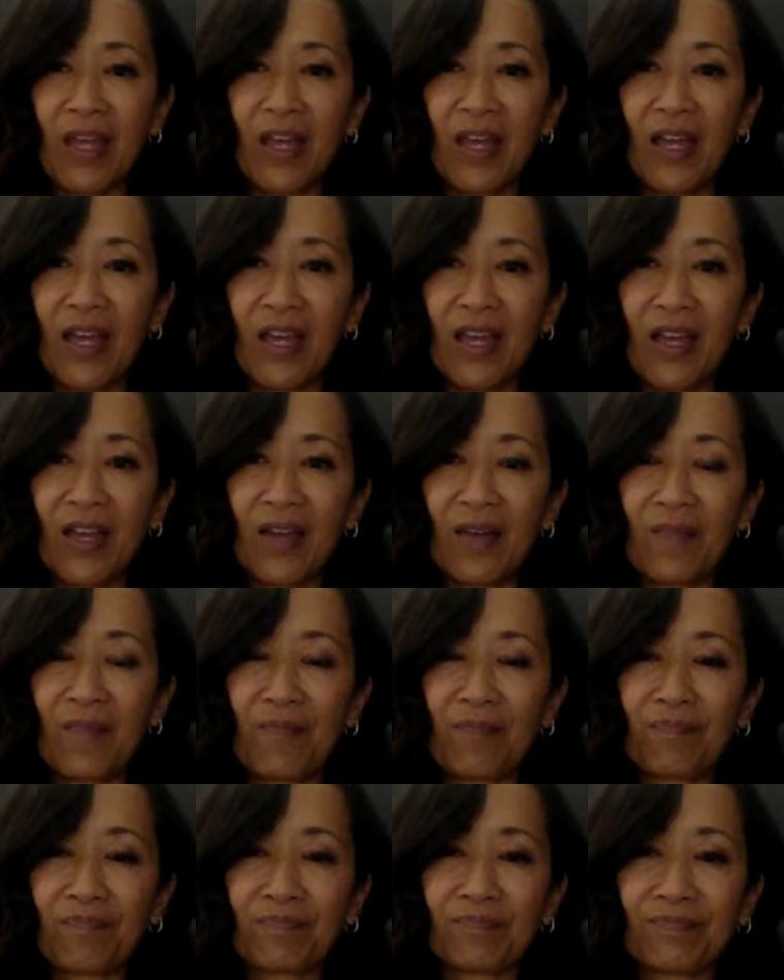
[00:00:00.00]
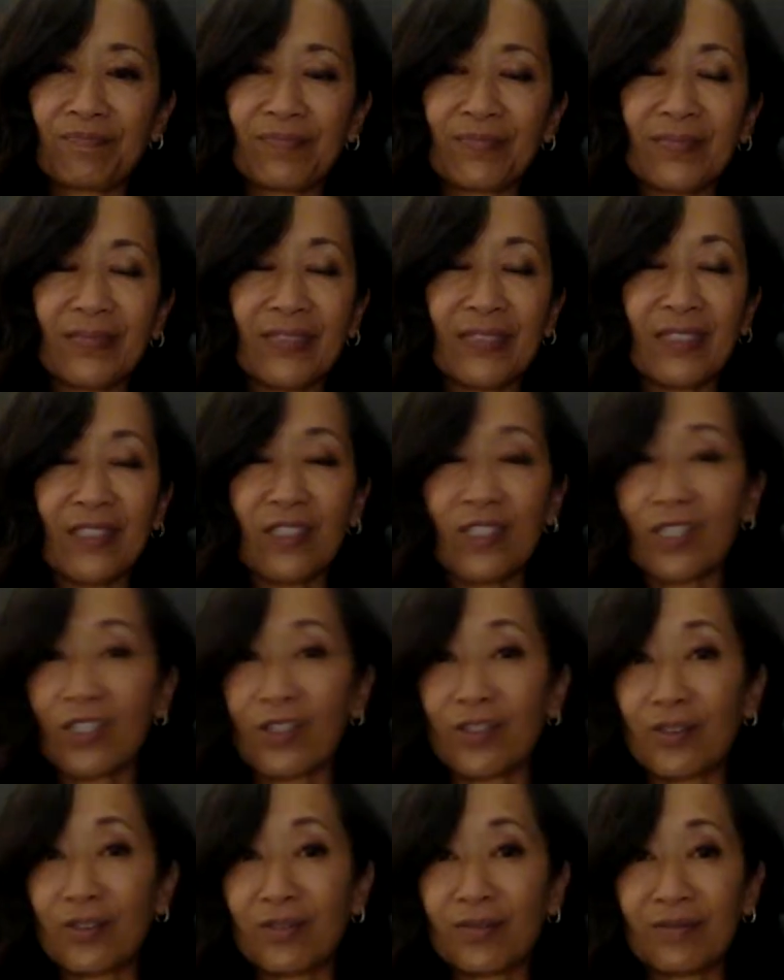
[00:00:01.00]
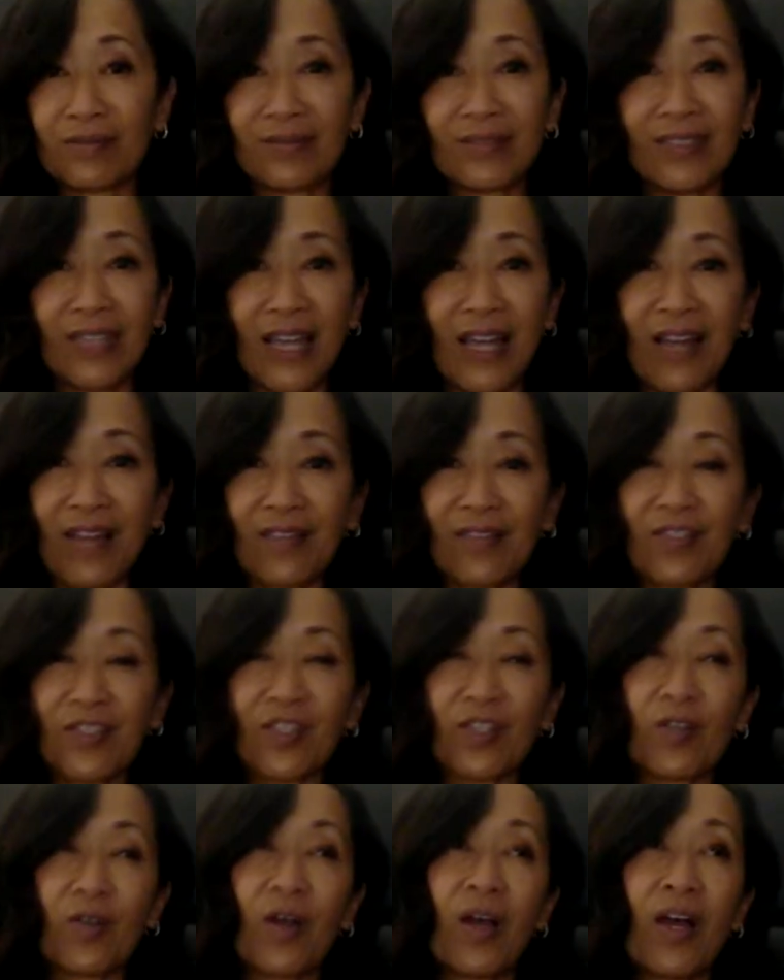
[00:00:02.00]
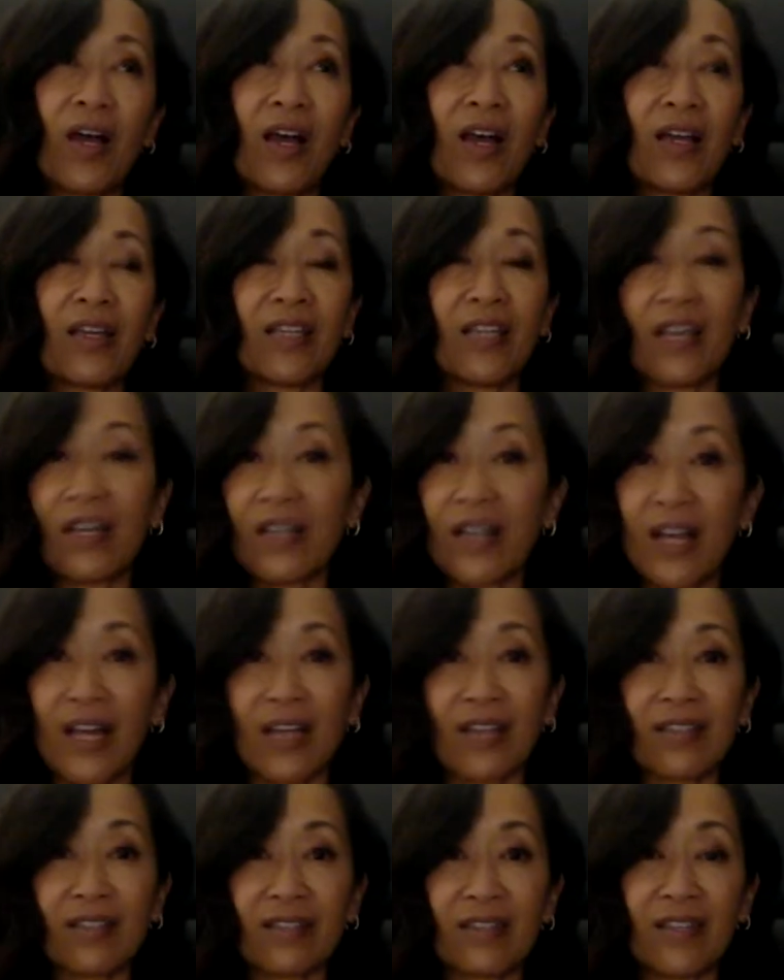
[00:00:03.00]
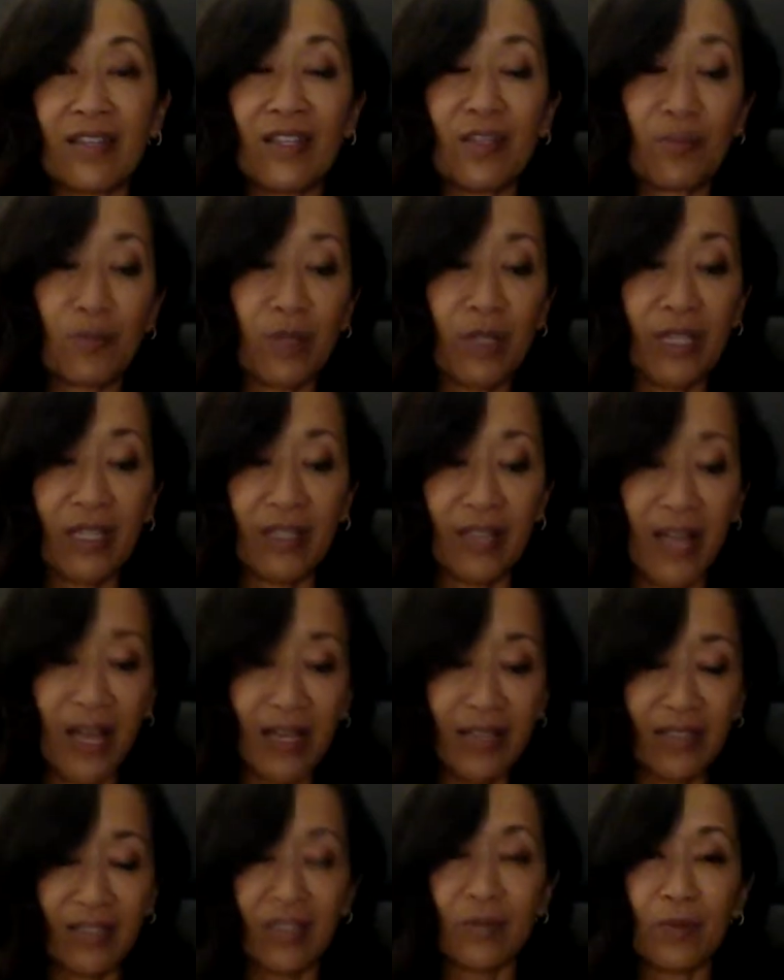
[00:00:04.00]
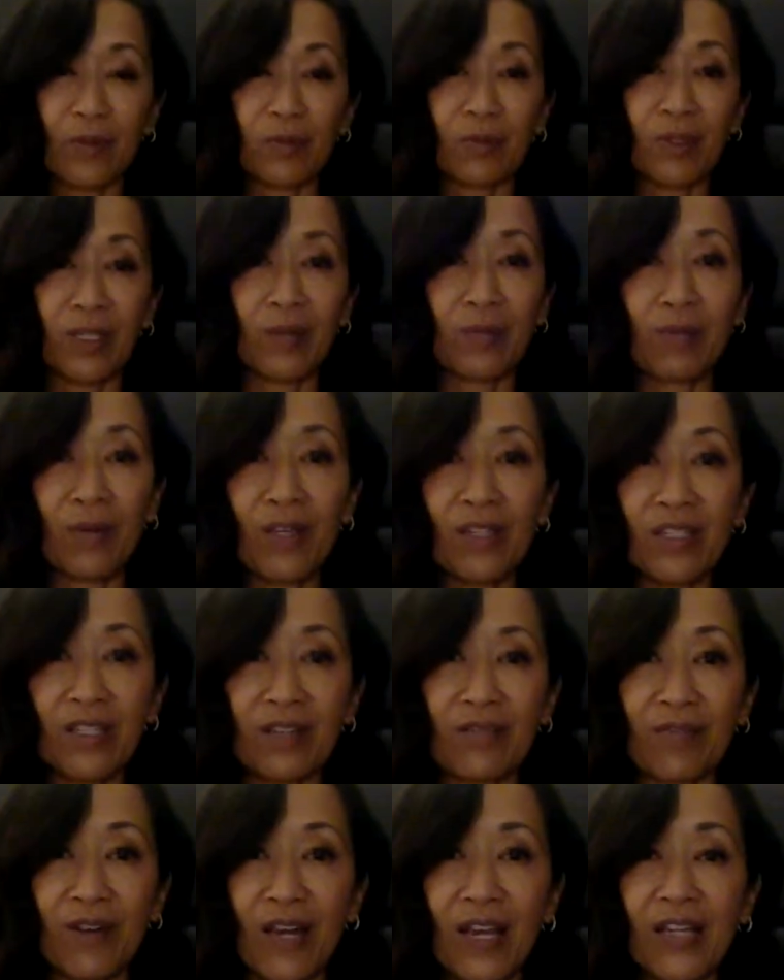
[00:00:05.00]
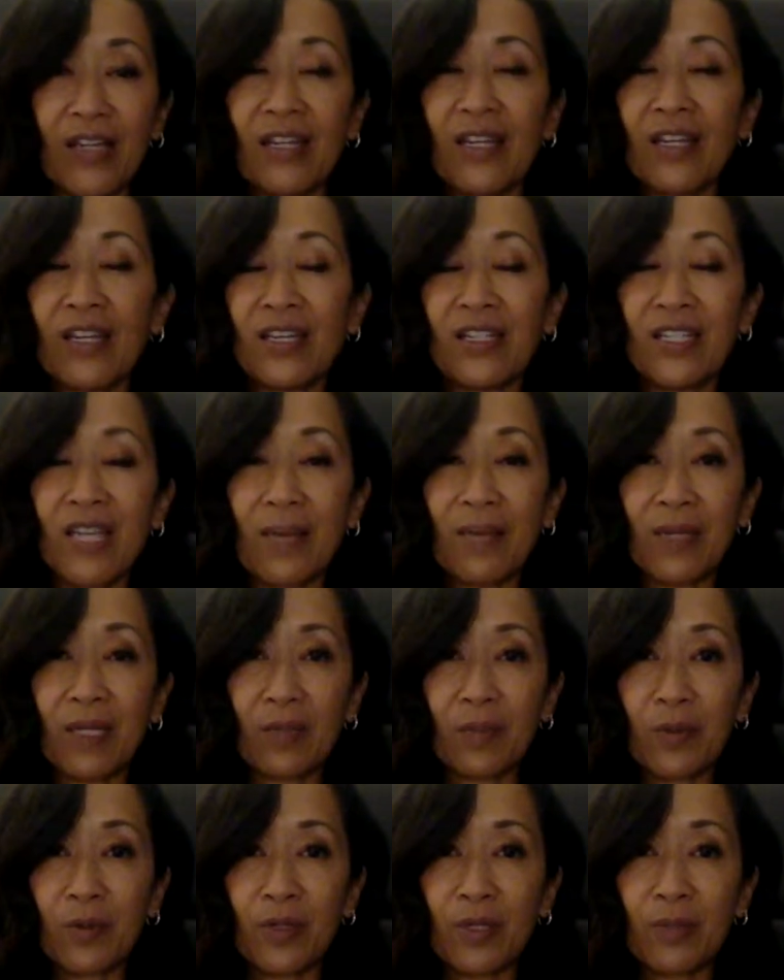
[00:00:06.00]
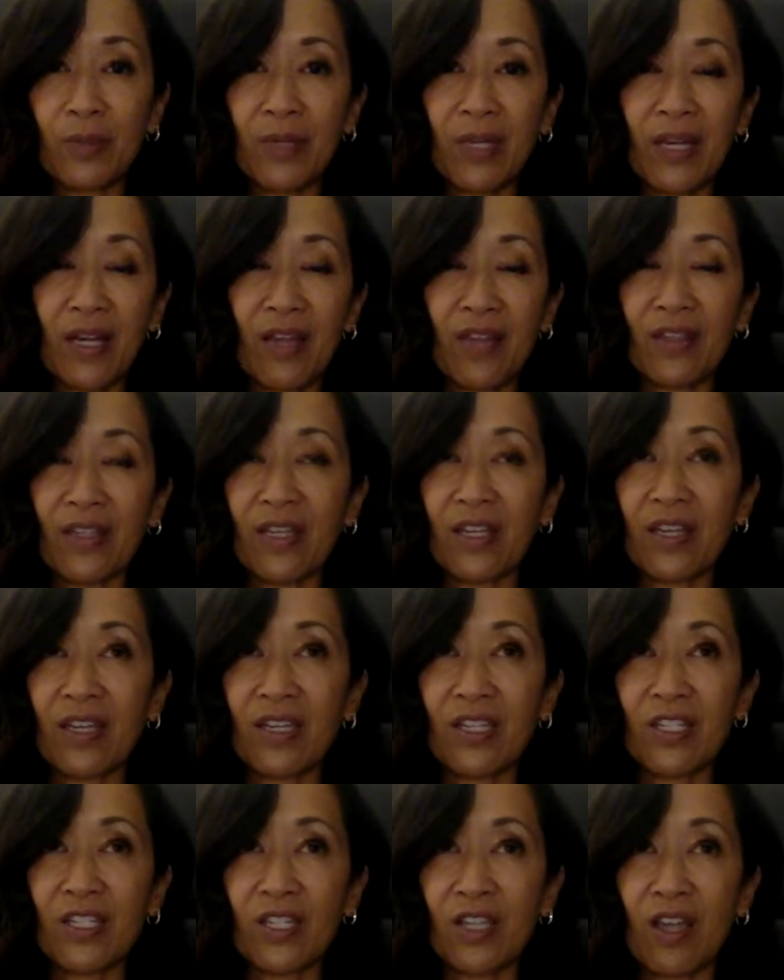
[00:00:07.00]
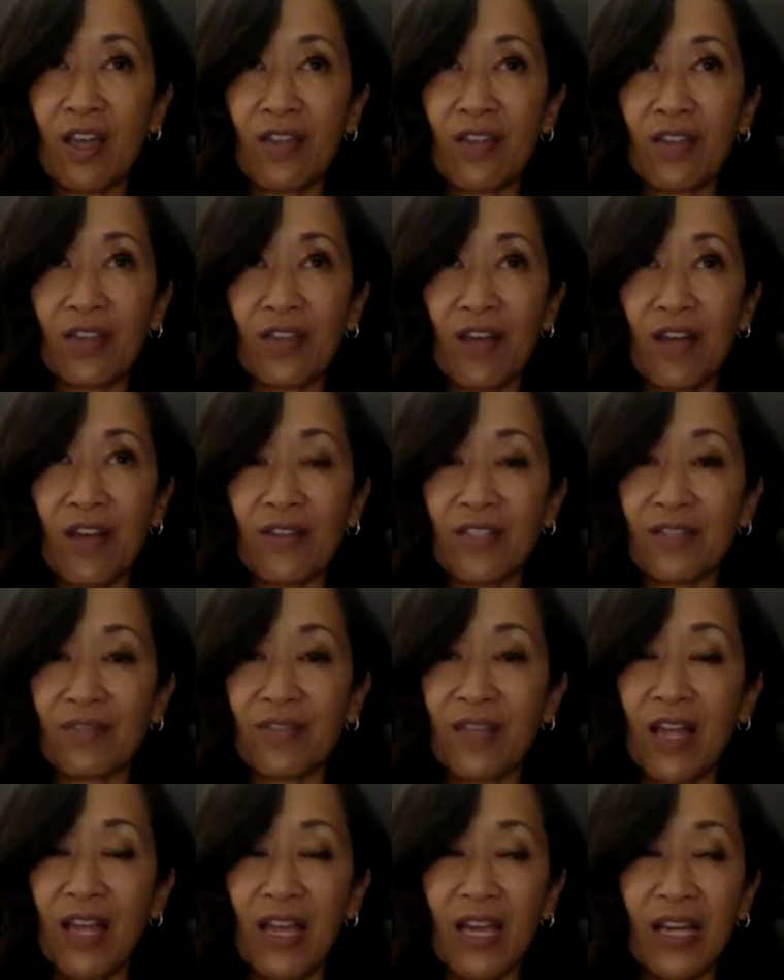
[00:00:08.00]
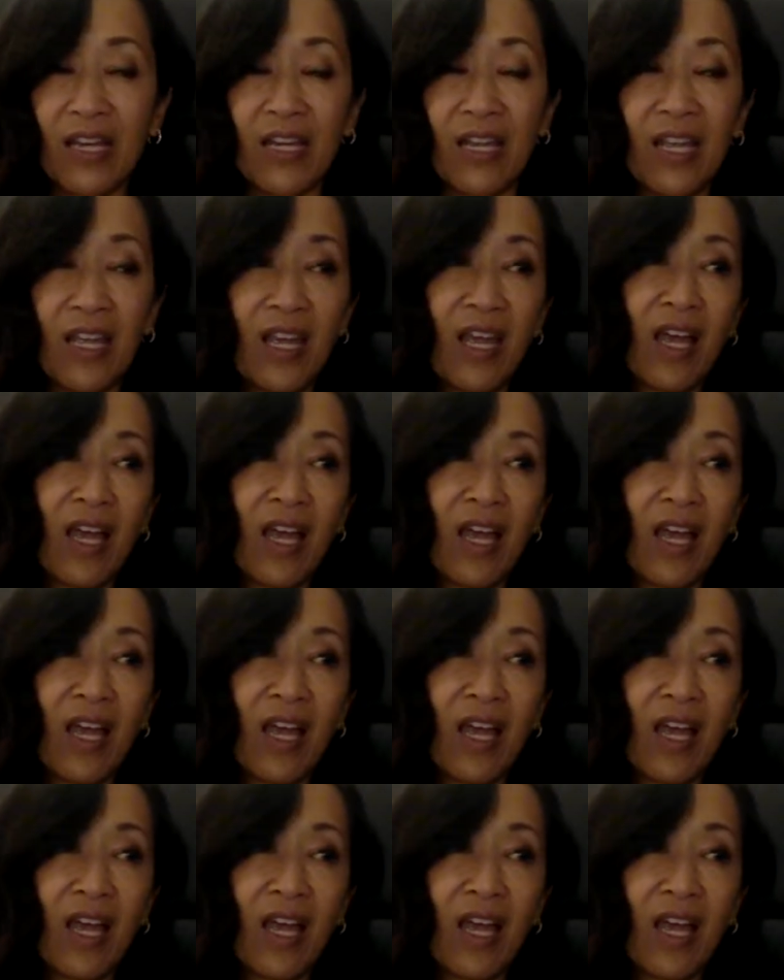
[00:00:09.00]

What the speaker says: Um, so young guys, this rookie class has been really impressive, right? Dominic Pooney playing on the offensive line.